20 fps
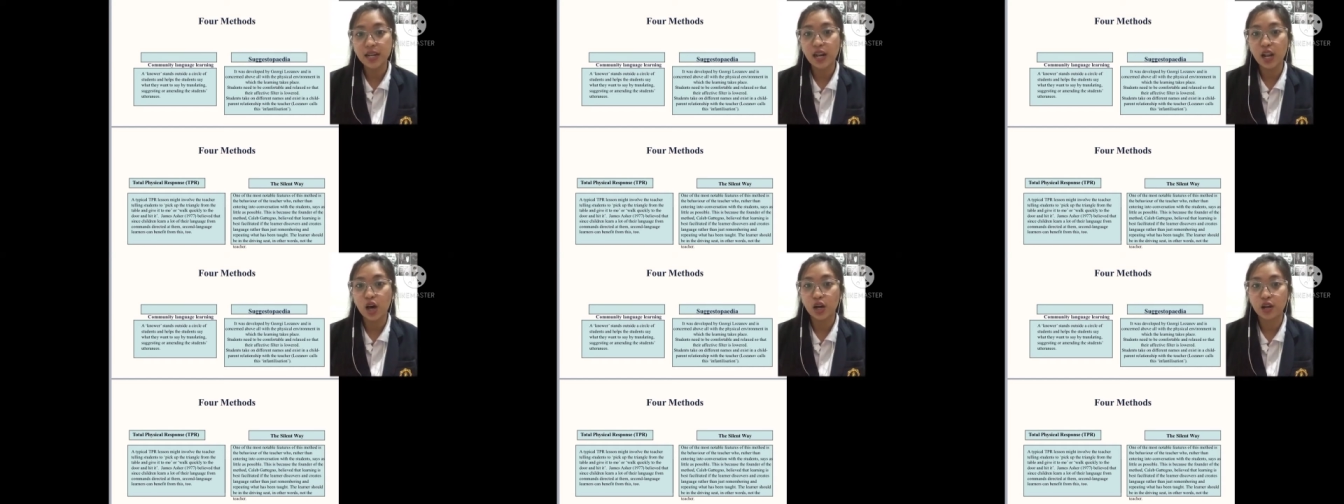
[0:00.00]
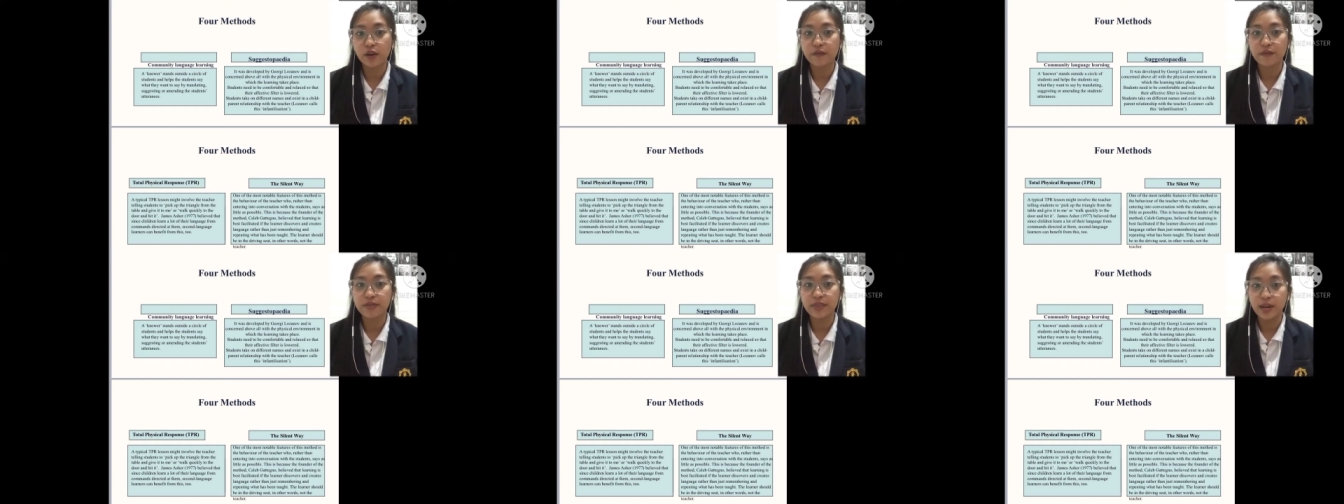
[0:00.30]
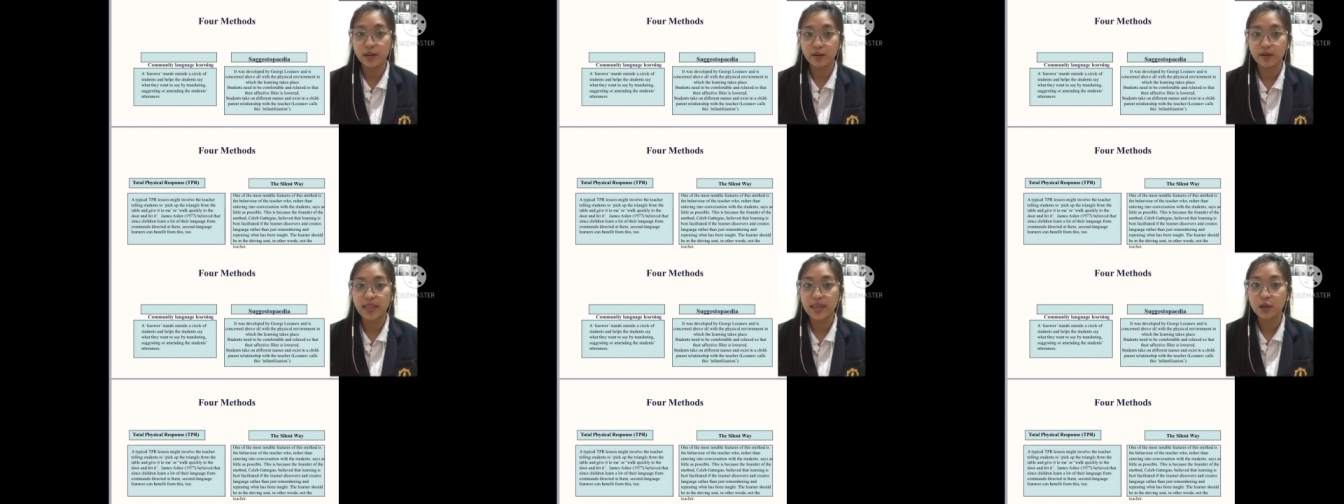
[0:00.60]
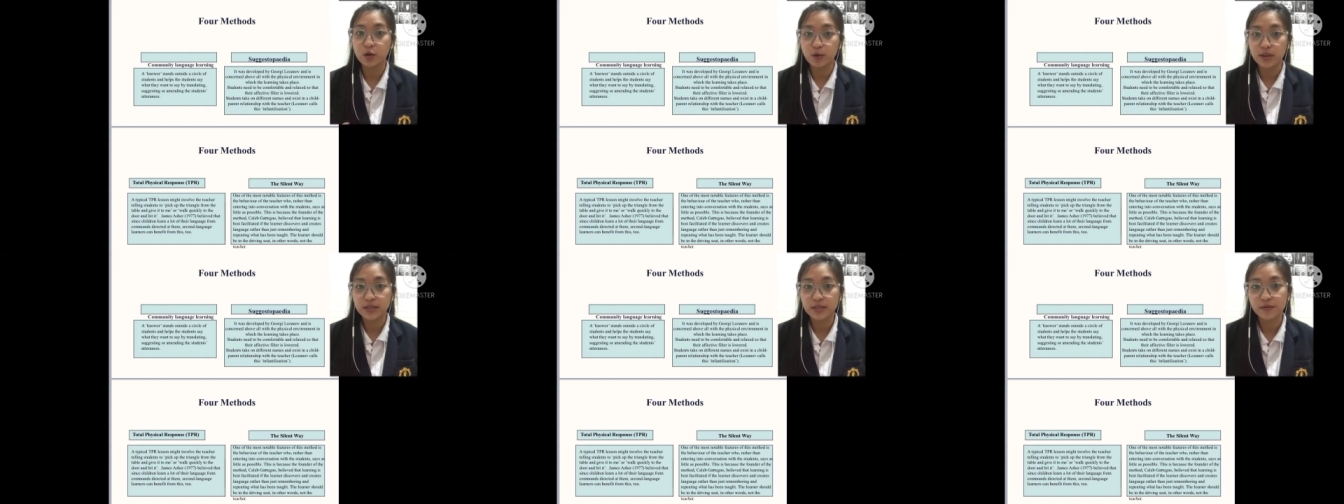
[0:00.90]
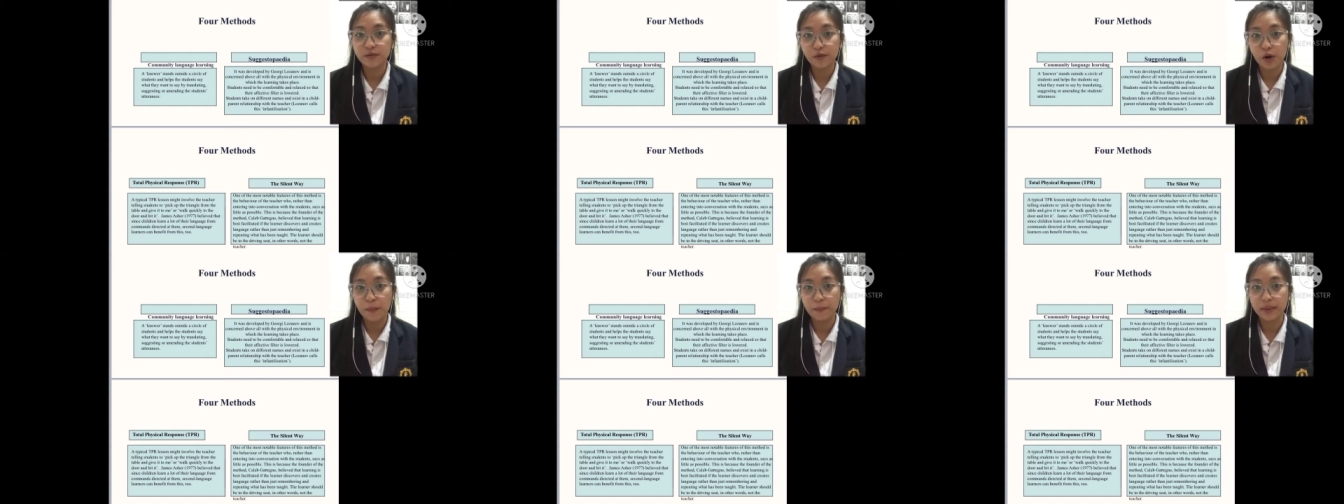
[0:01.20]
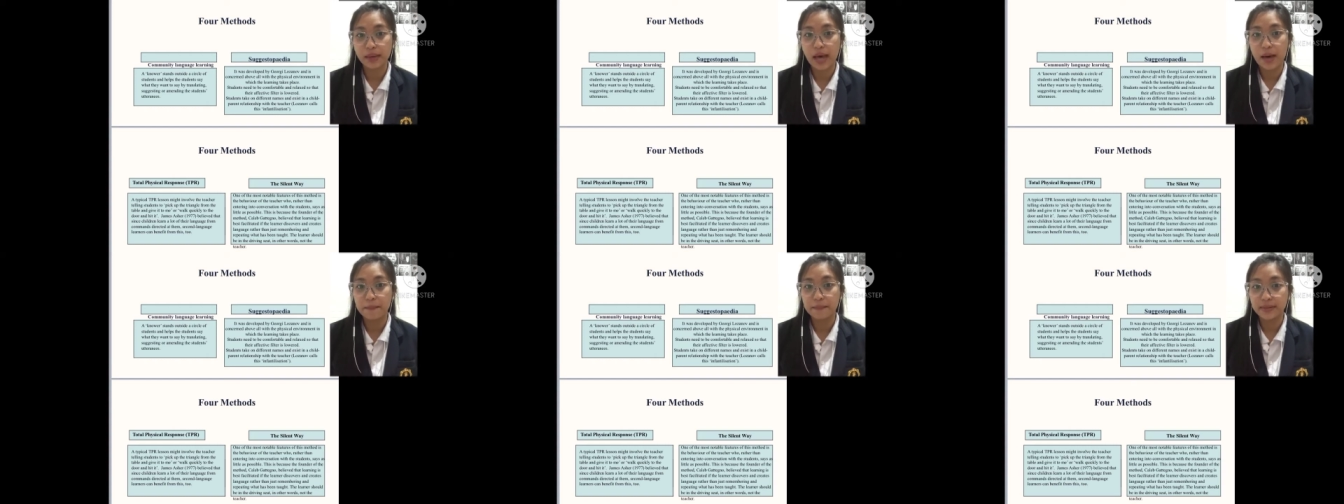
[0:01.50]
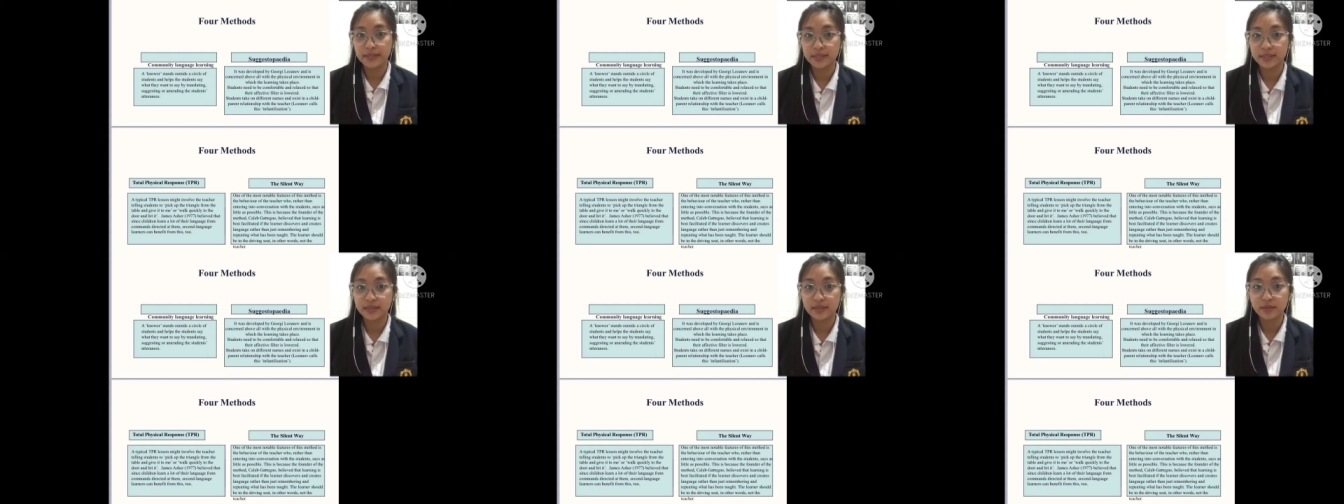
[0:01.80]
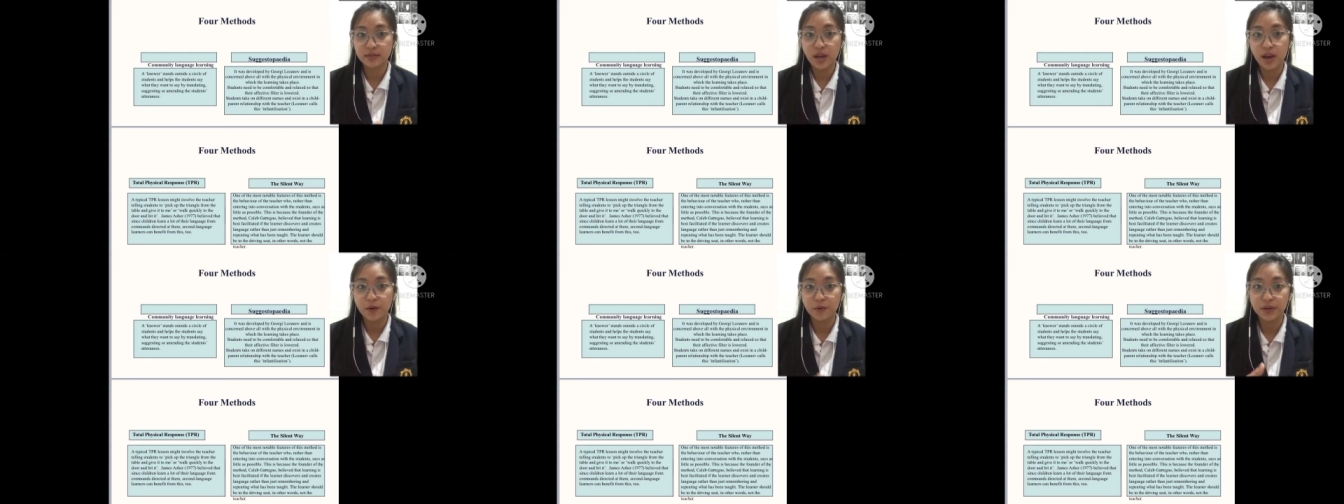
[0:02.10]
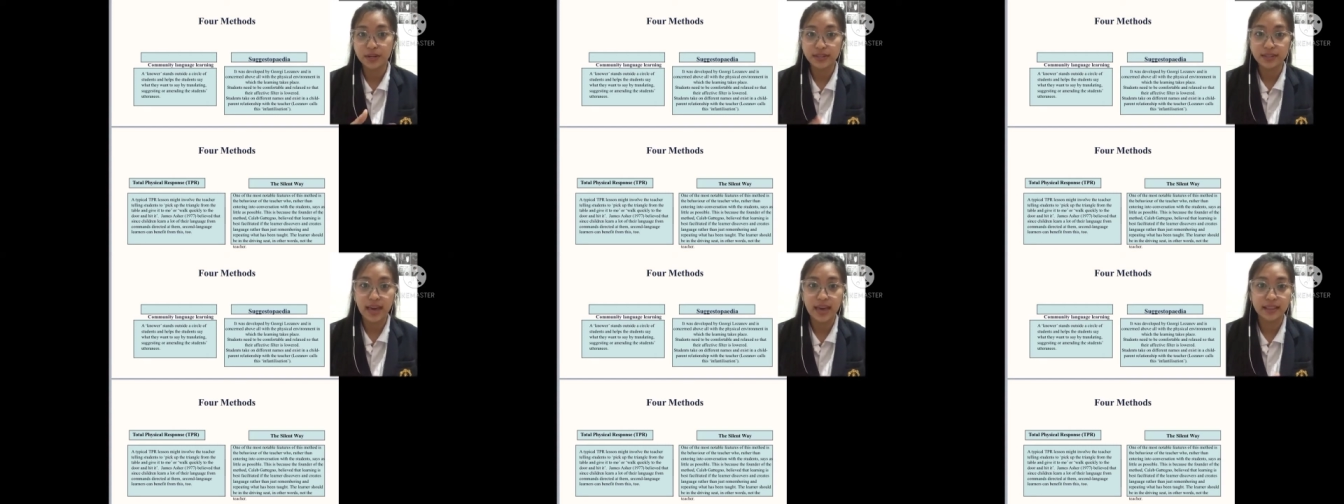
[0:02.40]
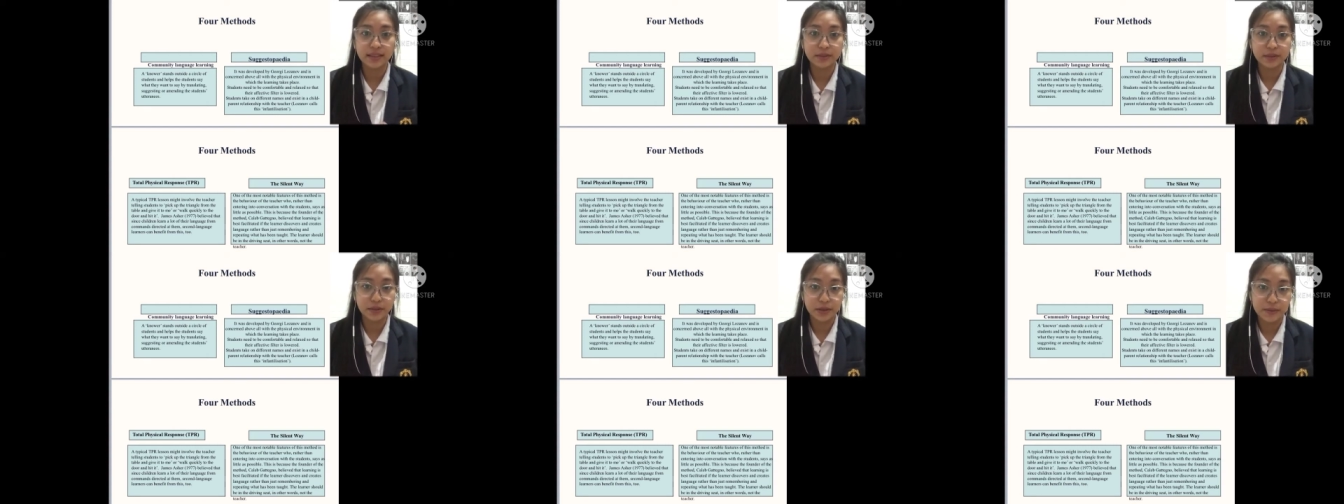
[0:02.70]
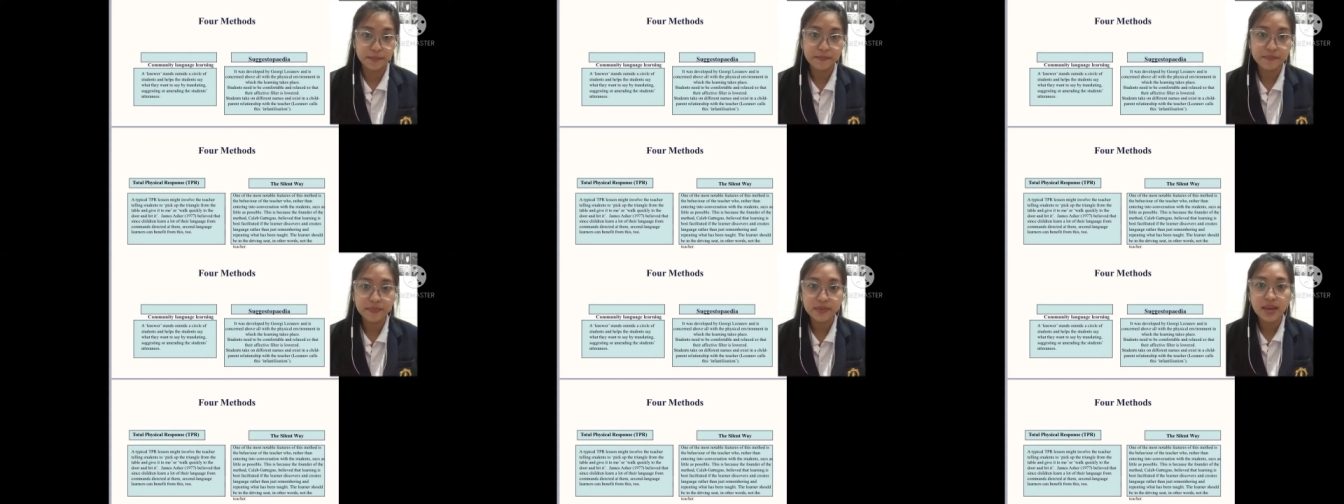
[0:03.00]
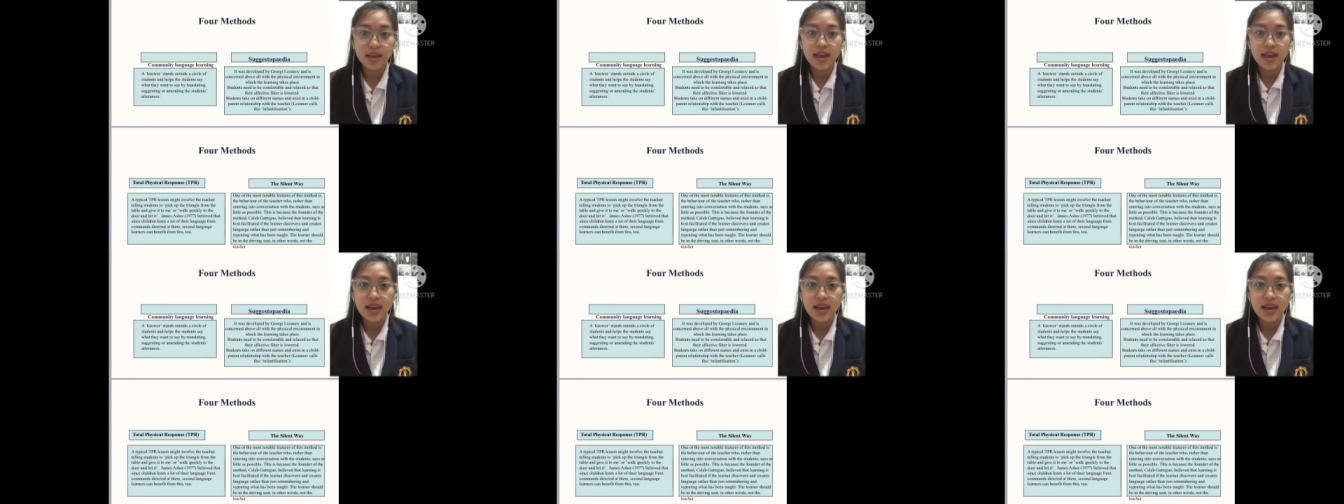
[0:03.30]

a lot of their language from commands directed at them,